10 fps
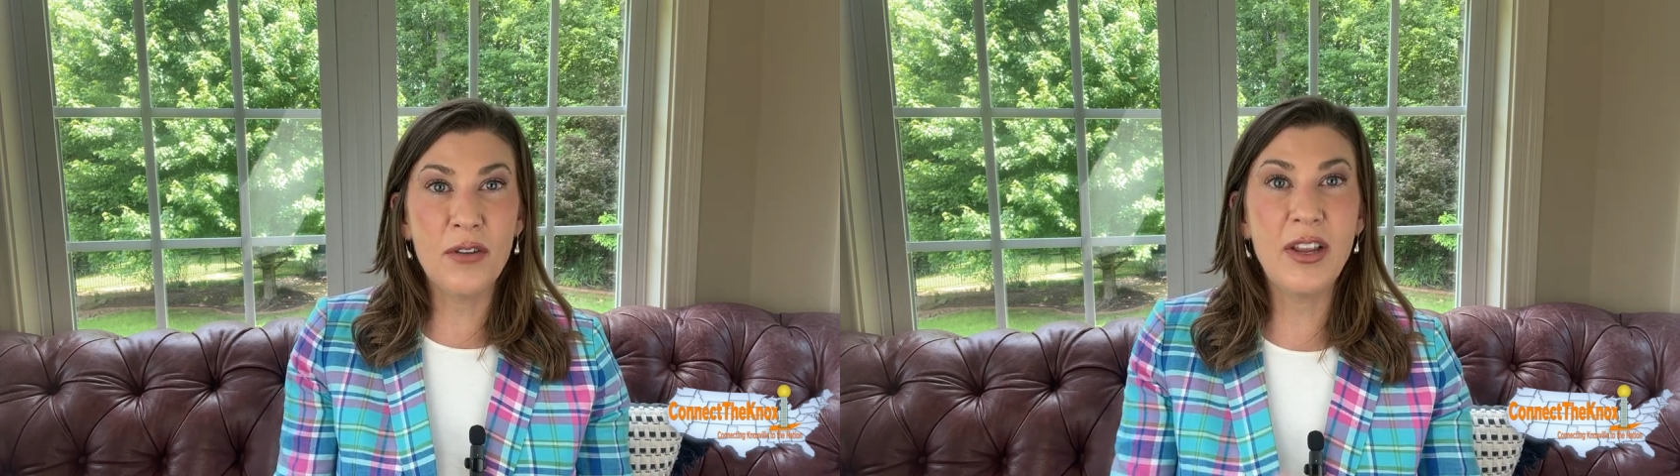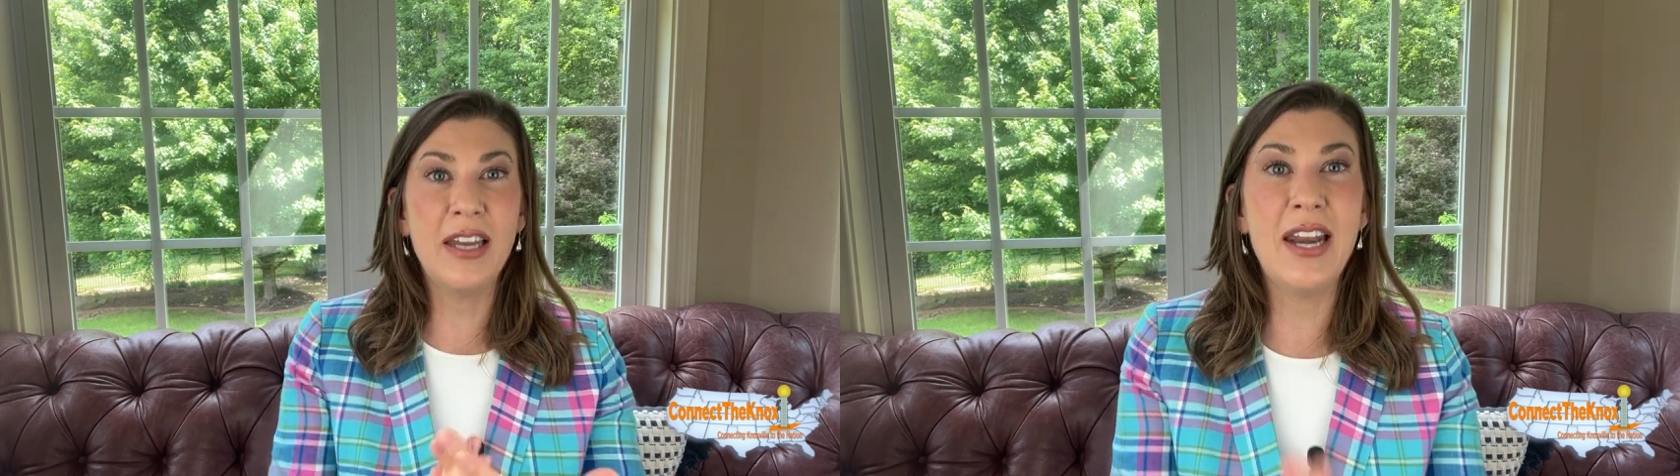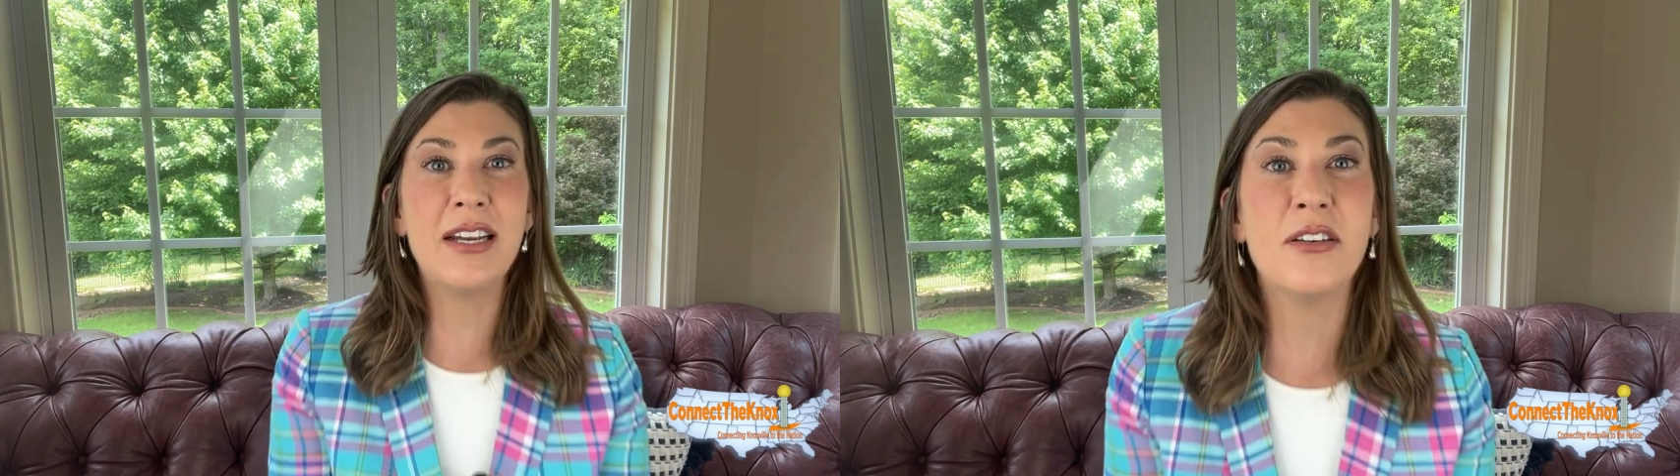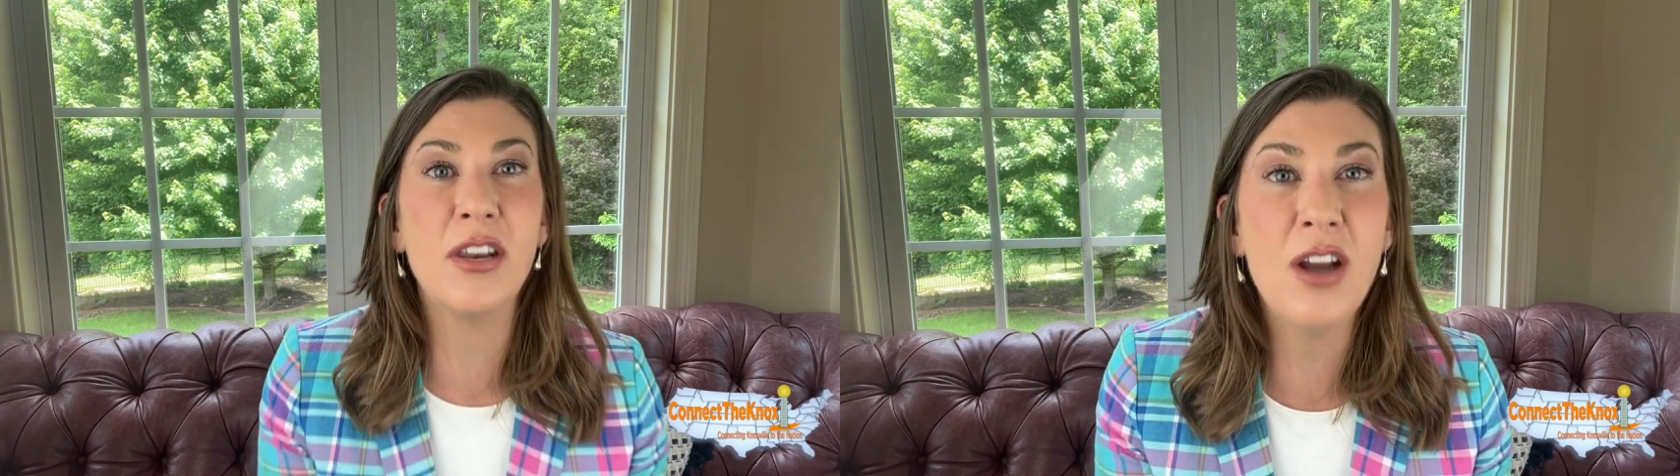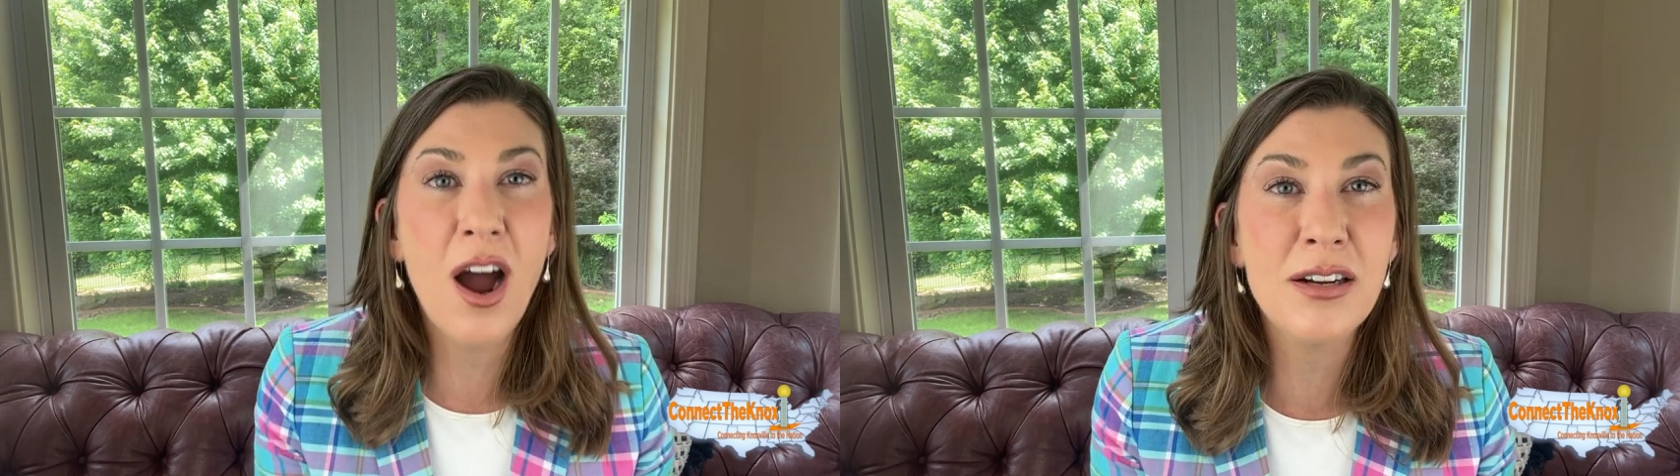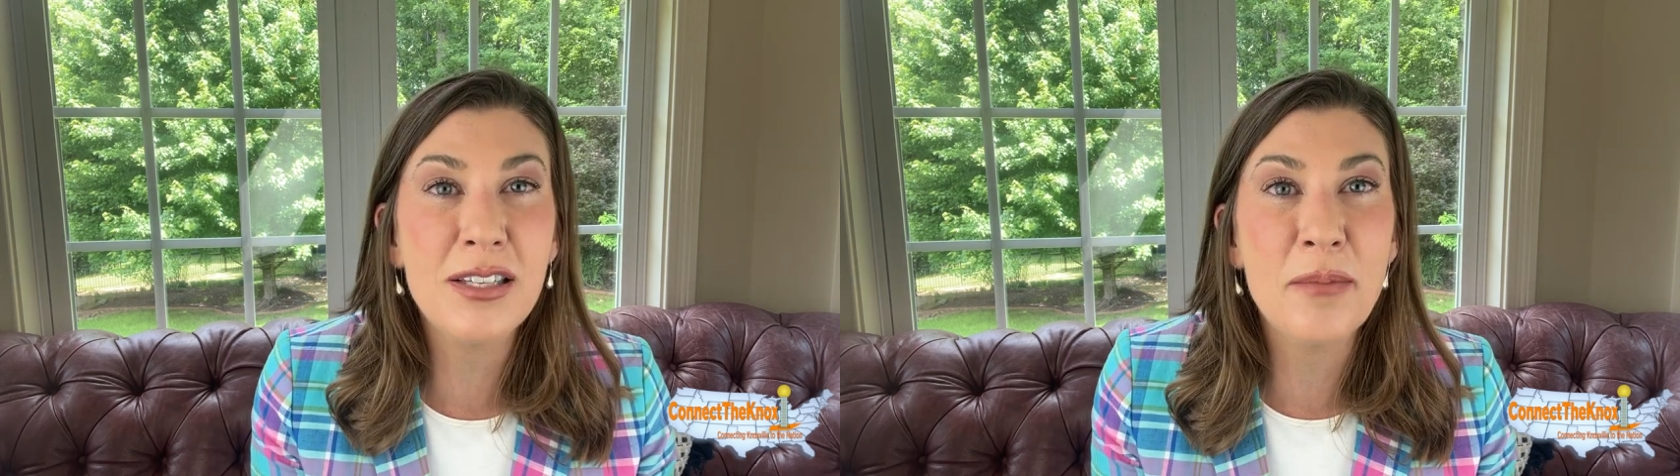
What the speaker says: of Connect the Knox.